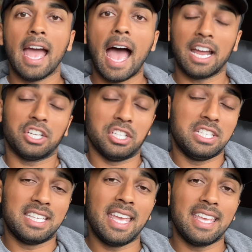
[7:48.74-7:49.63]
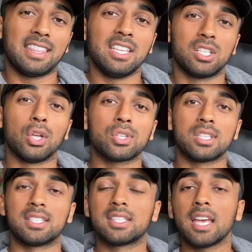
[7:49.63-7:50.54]
actually take these
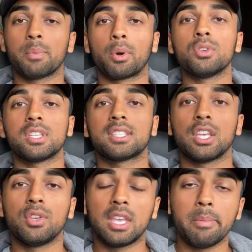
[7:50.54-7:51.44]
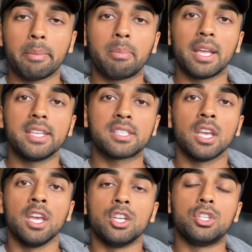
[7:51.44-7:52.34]
losses. Is there a process that you keep in place?
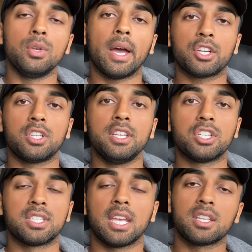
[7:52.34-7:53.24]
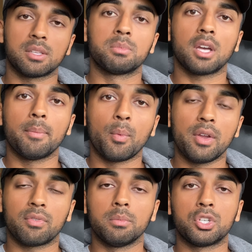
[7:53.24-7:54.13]
Do you actually just take some time away
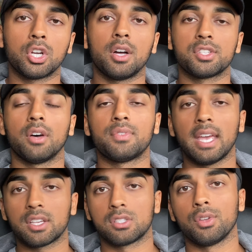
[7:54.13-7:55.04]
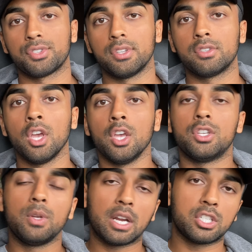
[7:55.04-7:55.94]
from the charts after X losses?
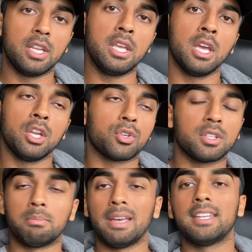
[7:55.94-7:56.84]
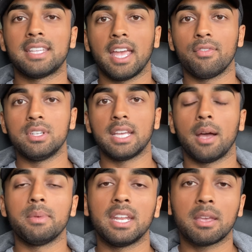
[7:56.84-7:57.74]
Do you actually try to meditate every day? I
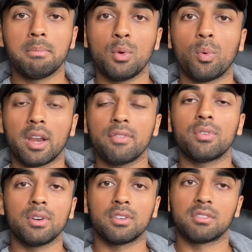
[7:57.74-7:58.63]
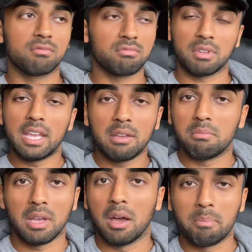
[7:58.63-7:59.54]
mean, it can be whatever
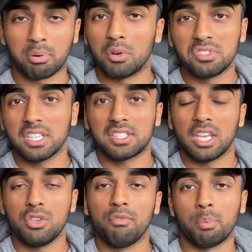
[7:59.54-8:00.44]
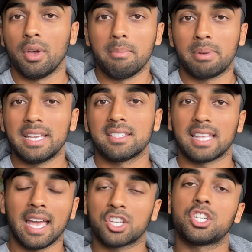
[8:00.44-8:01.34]
process that you've put in place that
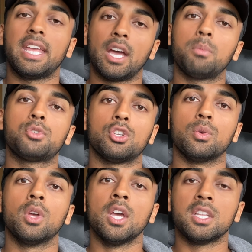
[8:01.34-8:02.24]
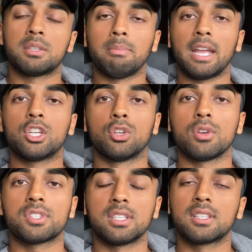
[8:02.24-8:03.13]
actually helps you to manage
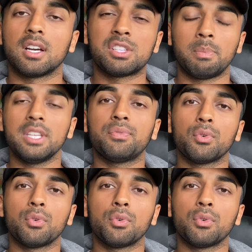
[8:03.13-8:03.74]
losses. Guys, please feel